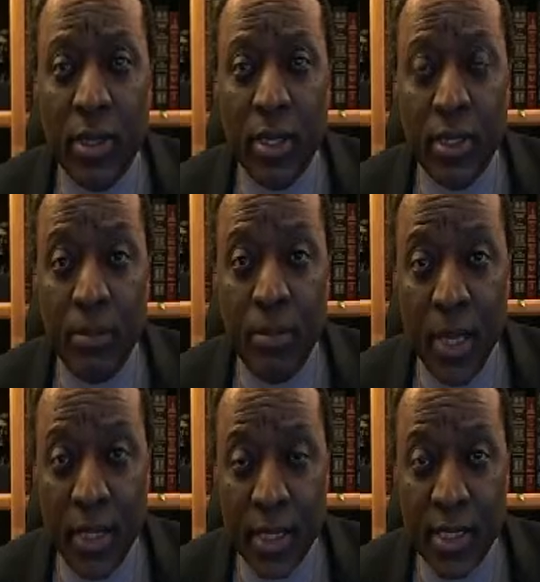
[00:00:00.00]

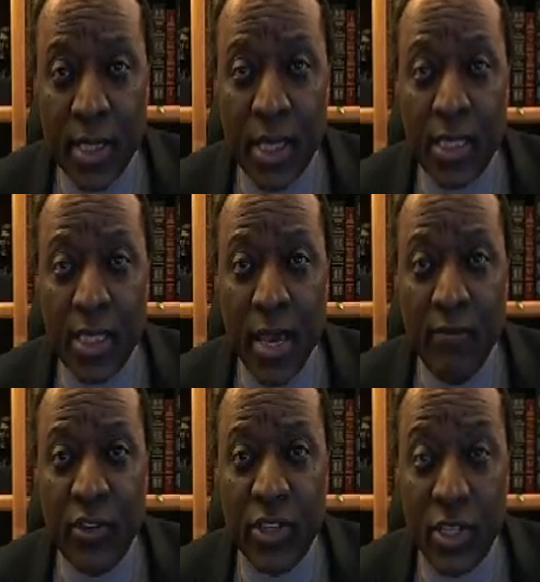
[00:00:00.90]
Independence and its
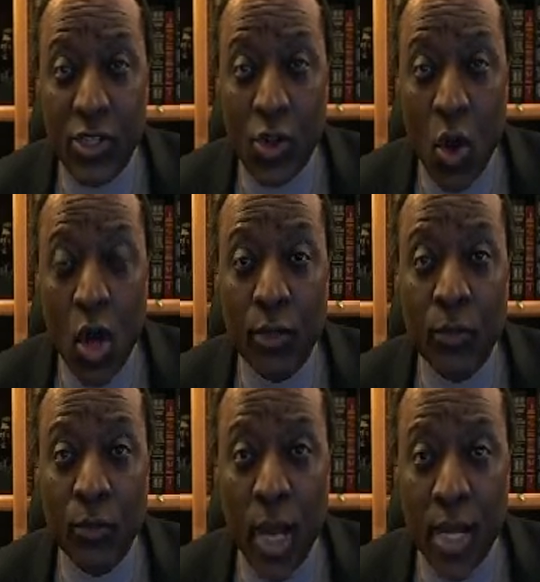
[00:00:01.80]
emphasis on
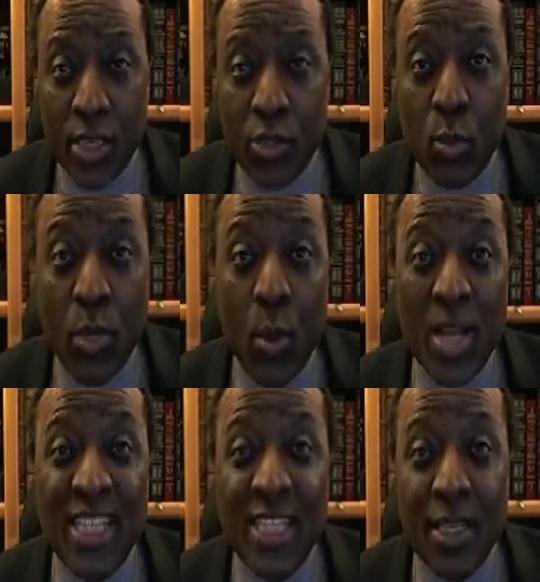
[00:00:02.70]
rights with
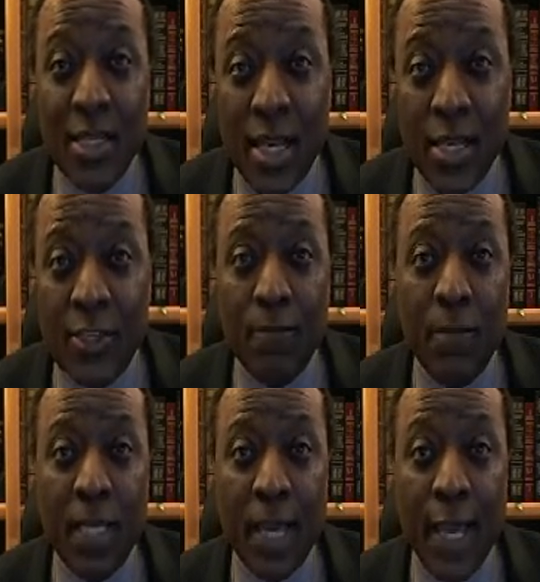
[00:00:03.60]
which the nation
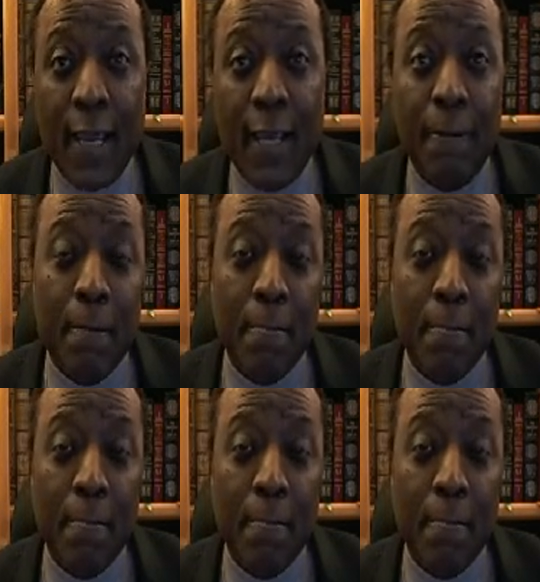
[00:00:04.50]
began?